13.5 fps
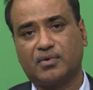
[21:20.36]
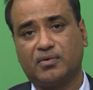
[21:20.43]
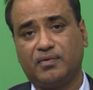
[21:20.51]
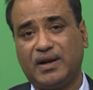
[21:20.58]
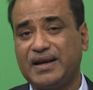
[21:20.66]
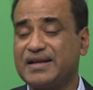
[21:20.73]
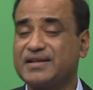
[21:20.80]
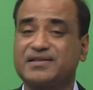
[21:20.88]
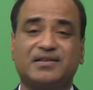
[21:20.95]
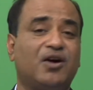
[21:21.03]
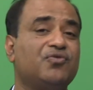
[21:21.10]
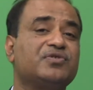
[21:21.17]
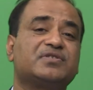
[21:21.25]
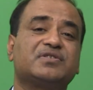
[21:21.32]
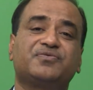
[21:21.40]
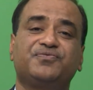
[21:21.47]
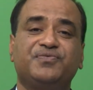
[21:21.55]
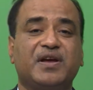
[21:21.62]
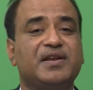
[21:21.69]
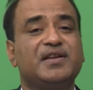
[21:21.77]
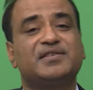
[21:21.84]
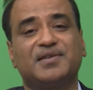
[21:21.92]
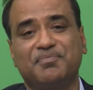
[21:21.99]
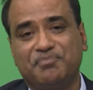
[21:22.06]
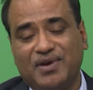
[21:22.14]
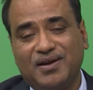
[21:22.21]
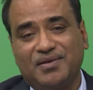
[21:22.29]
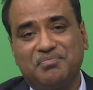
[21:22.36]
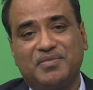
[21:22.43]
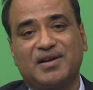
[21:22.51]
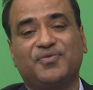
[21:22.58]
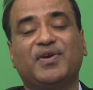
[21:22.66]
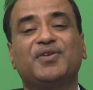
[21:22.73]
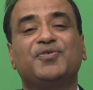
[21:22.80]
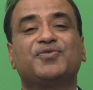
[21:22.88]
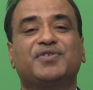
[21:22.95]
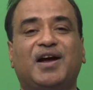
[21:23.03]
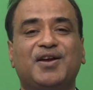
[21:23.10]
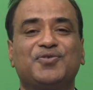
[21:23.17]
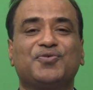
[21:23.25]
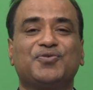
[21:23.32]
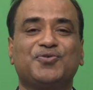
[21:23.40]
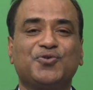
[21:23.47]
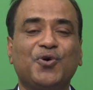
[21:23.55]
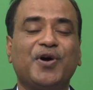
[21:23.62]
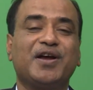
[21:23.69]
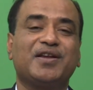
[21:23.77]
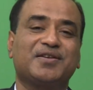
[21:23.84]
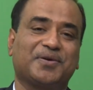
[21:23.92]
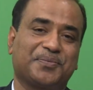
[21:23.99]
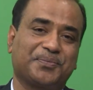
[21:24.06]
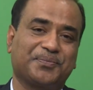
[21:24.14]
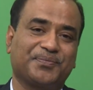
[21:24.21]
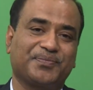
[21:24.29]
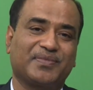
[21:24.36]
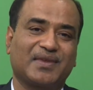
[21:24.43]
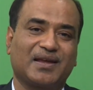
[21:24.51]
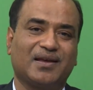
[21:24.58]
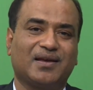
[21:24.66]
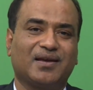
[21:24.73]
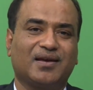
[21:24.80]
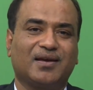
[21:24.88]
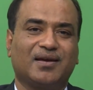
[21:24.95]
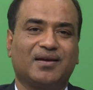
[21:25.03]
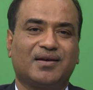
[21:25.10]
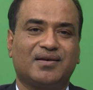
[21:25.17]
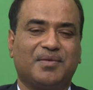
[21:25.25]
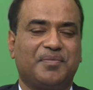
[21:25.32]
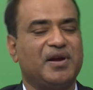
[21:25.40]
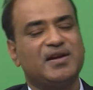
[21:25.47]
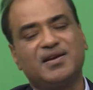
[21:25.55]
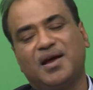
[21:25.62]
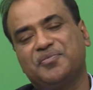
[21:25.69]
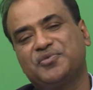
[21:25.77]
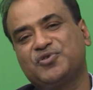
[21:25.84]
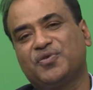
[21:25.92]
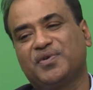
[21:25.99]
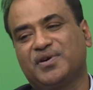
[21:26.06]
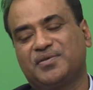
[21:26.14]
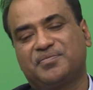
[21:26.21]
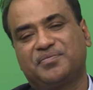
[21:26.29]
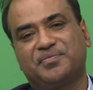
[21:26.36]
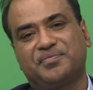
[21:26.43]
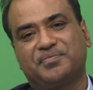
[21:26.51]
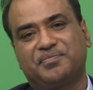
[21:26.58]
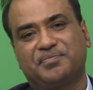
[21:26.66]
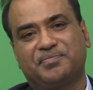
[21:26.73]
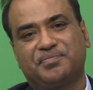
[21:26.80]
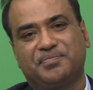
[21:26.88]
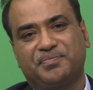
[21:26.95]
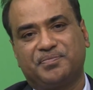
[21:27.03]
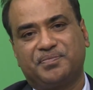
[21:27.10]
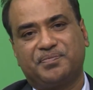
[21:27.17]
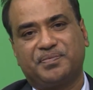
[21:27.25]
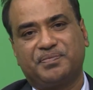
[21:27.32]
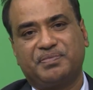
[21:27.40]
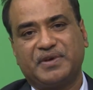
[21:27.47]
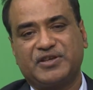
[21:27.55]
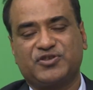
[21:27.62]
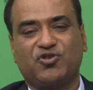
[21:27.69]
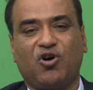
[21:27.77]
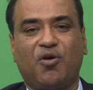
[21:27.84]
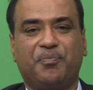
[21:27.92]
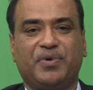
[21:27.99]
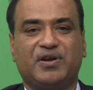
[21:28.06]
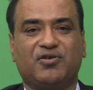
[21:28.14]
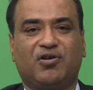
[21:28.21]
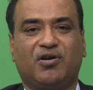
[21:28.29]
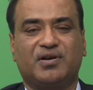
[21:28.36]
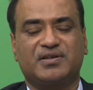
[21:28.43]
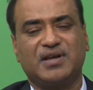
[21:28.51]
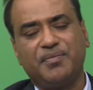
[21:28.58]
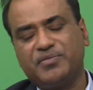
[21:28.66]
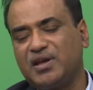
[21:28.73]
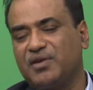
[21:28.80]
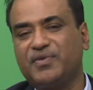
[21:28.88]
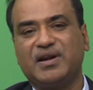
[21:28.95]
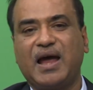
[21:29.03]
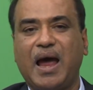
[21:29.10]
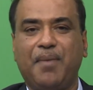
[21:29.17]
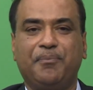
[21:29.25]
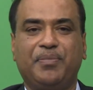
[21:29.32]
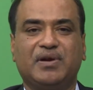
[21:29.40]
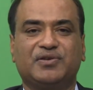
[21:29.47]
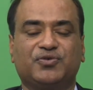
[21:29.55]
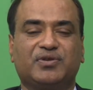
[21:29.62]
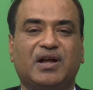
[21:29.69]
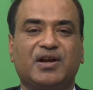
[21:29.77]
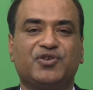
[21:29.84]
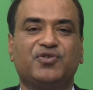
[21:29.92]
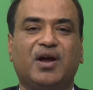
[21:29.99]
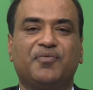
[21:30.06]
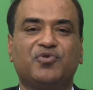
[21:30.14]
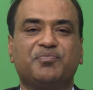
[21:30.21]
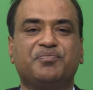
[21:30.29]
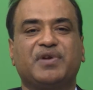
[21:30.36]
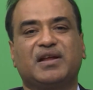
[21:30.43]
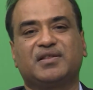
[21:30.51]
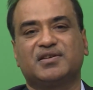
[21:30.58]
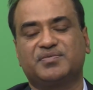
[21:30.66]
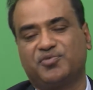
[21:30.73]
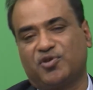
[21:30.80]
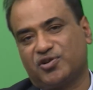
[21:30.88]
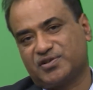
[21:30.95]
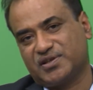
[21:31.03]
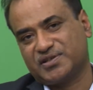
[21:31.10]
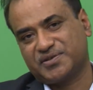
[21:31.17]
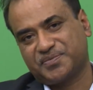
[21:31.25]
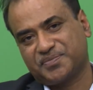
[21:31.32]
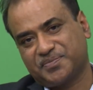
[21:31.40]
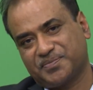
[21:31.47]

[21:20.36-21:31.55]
Well, it sounds very simple, but when you try to do it, yeah, many times you will stop it or something will happen so that you have to break this process.